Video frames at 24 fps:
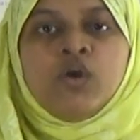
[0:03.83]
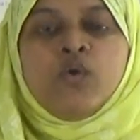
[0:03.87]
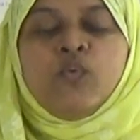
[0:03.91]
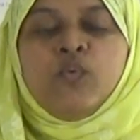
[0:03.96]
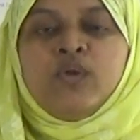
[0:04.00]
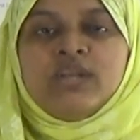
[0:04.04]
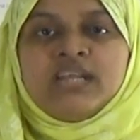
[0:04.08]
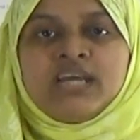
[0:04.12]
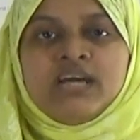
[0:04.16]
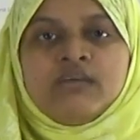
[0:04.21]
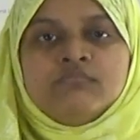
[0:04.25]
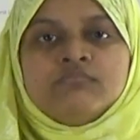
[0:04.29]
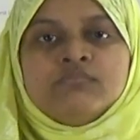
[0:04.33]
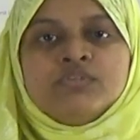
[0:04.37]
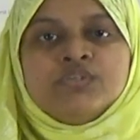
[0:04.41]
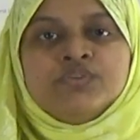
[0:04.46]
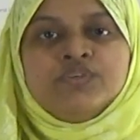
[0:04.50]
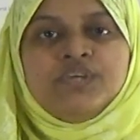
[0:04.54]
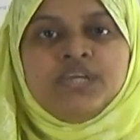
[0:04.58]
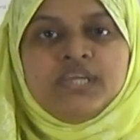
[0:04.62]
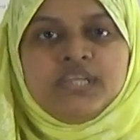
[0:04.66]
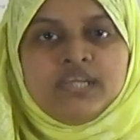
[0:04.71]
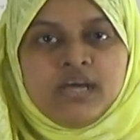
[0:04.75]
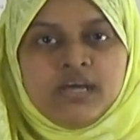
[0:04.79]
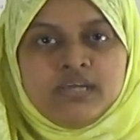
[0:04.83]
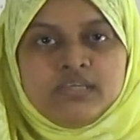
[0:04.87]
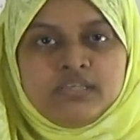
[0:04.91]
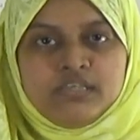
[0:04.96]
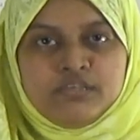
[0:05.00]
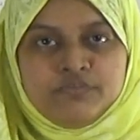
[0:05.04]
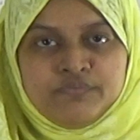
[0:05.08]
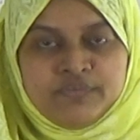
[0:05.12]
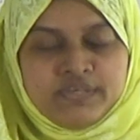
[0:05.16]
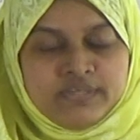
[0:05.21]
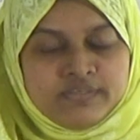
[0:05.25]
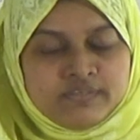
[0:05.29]
Welcome to
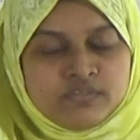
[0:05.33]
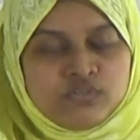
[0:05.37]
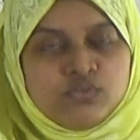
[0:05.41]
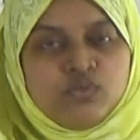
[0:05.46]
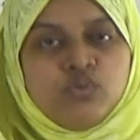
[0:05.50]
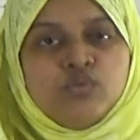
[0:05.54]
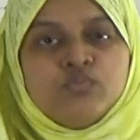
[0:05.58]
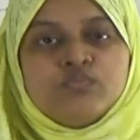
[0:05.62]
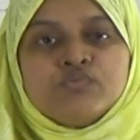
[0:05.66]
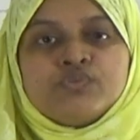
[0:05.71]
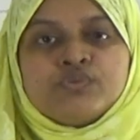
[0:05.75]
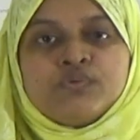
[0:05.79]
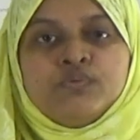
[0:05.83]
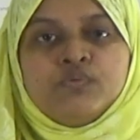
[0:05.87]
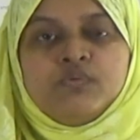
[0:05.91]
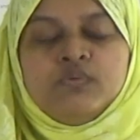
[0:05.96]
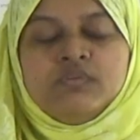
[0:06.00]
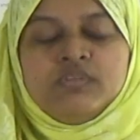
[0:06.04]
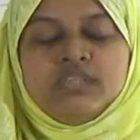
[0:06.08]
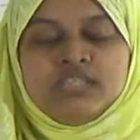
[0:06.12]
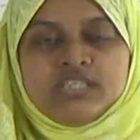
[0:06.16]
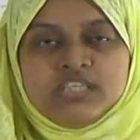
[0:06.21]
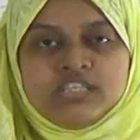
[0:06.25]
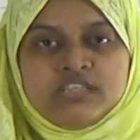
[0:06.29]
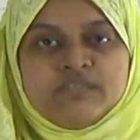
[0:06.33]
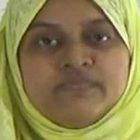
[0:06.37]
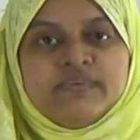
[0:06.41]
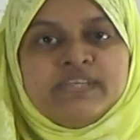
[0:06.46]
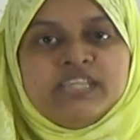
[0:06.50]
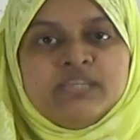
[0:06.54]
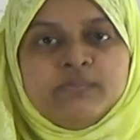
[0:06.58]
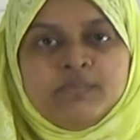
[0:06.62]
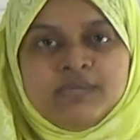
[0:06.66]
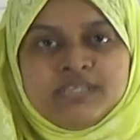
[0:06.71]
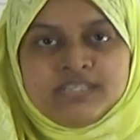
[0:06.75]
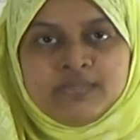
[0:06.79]
NIES Homeschool. This is
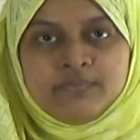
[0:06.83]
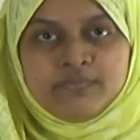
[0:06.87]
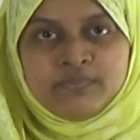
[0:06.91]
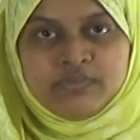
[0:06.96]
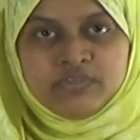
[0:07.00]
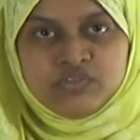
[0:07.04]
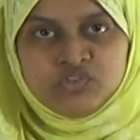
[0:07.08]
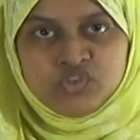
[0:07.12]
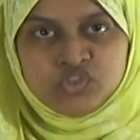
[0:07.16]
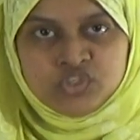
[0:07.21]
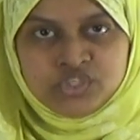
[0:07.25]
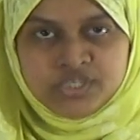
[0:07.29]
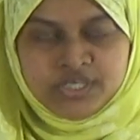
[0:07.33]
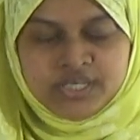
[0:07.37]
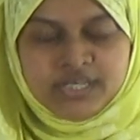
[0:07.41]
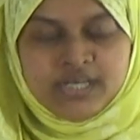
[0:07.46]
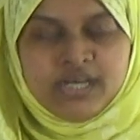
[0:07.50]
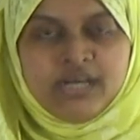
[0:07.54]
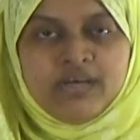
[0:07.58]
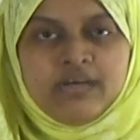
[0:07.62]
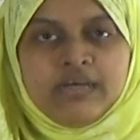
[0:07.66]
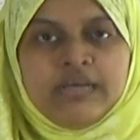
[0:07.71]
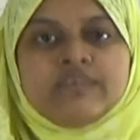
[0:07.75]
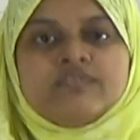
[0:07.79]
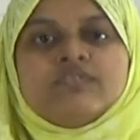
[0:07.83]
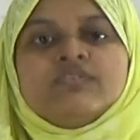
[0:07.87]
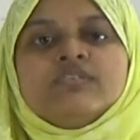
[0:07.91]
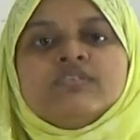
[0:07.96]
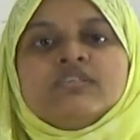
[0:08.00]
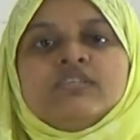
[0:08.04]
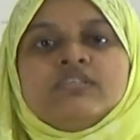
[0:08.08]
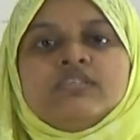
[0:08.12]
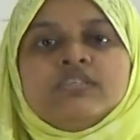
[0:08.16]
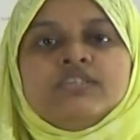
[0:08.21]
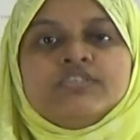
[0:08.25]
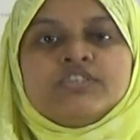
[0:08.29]
Fatema Sabrin Khikha,
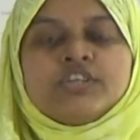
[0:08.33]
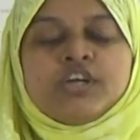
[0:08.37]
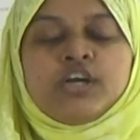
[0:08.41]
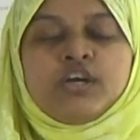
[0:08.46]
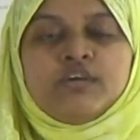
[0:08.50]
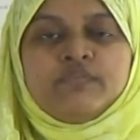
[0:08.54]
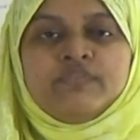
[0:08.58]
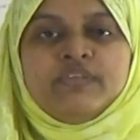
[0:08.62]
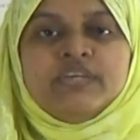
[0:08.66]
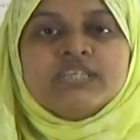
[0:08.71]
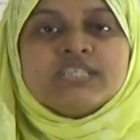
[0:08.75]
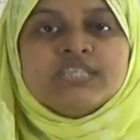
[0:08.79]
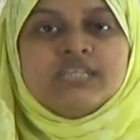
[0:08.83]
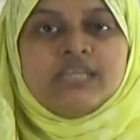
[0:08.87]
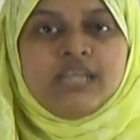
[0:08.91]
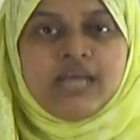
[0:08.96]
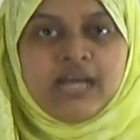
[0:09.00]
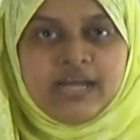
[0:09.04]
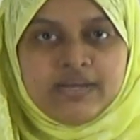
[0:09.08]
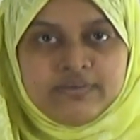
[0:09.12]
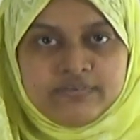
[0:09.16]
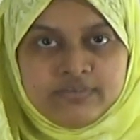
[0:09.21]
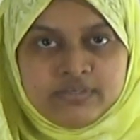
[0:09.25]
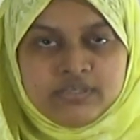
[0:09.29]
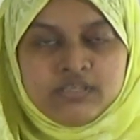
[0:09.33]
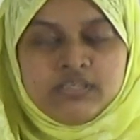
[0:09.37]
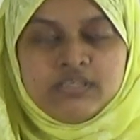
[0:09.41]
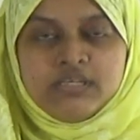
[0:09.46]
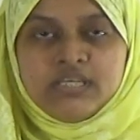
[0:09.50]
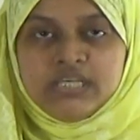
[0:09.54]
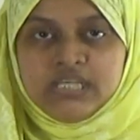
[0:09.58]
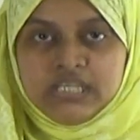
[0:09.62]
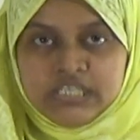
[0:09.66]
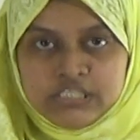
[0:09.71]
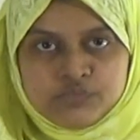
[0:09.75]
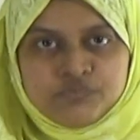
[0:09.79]
Assistant Teacher of National Ideal
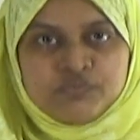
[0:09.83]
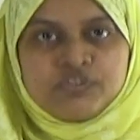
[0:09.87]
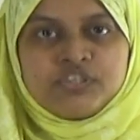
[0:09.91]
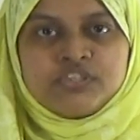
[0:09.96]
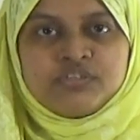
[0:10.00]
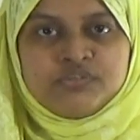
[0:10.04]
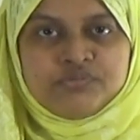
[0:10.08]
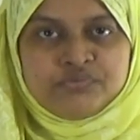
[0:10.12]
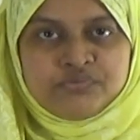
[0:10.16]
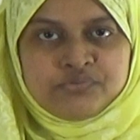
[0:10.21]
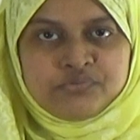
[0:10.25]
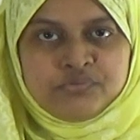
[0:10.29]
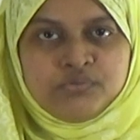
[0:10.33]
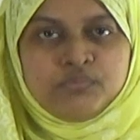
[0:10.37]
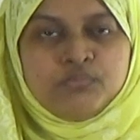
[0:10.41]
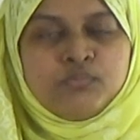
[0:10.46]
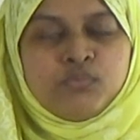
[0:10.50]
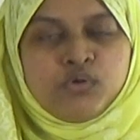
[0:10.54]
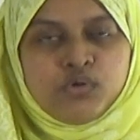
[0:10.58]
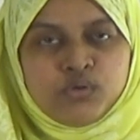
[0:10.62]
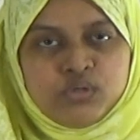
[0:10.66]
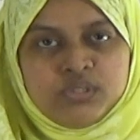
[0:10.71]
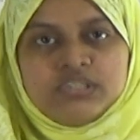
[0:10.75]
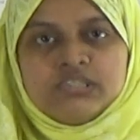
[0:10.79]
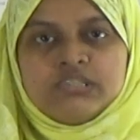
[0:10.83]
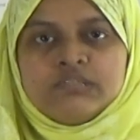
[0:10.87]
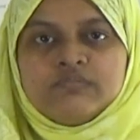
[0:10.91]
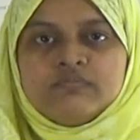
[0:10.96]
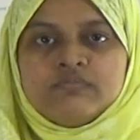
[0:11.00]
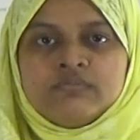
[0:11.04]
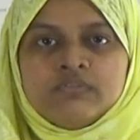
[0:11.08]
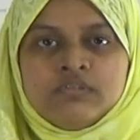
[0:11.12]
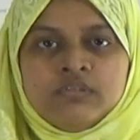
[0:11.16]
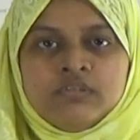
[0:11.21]
English Version School Morning Shift.